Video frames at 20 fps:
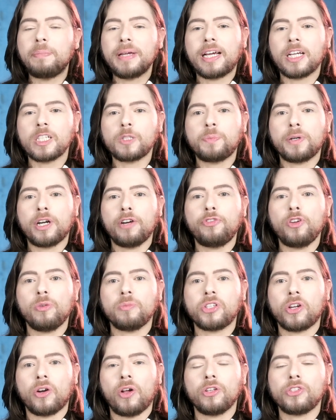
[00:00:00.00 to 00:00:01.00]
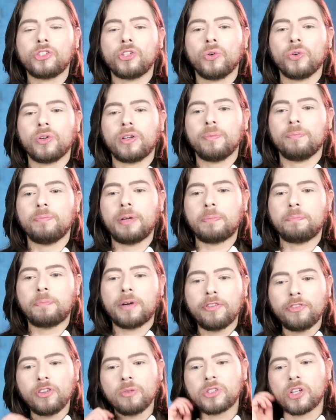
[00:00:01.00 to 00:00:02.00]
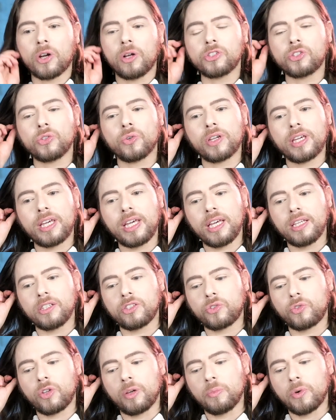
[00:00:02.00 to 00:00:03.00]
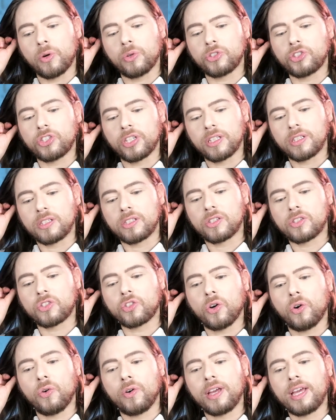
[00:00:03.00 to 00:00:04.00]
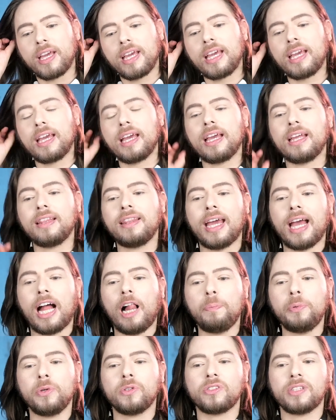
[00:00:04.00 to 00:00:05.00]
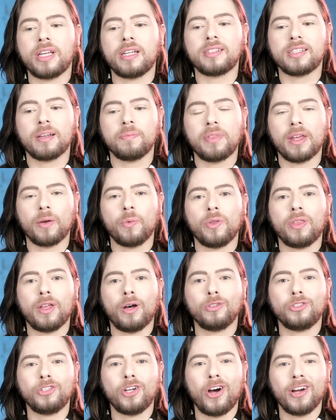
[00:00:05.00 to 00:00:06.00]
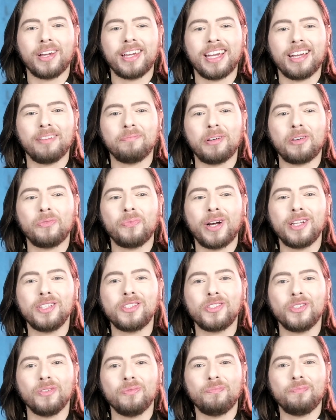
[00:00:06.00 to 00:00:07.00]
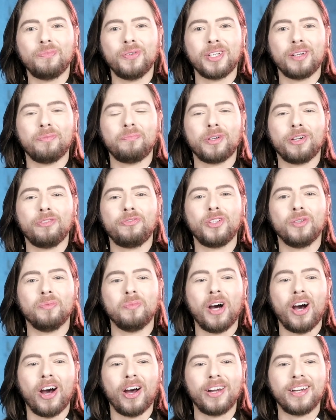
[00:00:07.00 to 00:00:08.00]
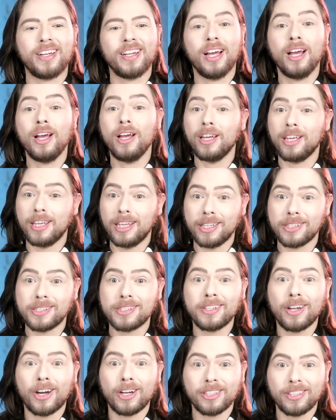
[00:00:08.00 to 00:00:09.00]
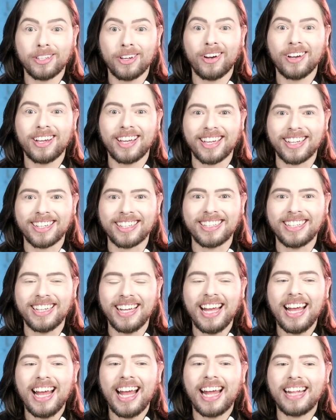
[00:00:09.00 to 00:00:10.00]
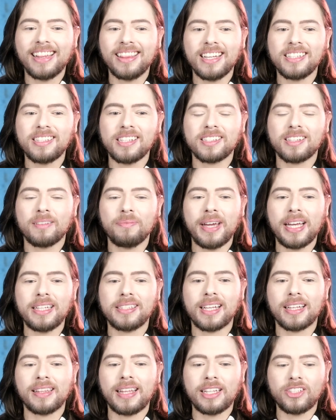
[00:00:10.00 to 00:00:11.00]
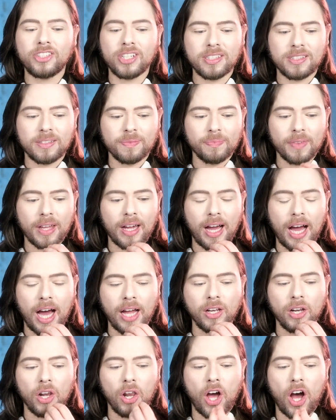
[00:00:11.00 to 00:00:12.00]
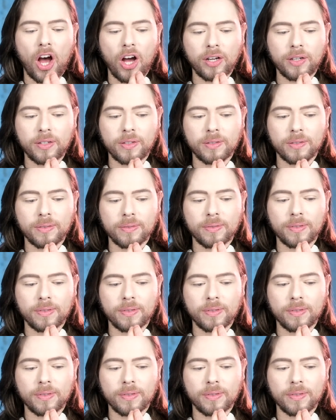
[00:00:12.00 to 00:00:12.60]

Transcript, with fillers: because perfumes are also keys to emotions. So they help you say something without talking, but once you put a perfume on, you start talking. And this is amazing. They just unlock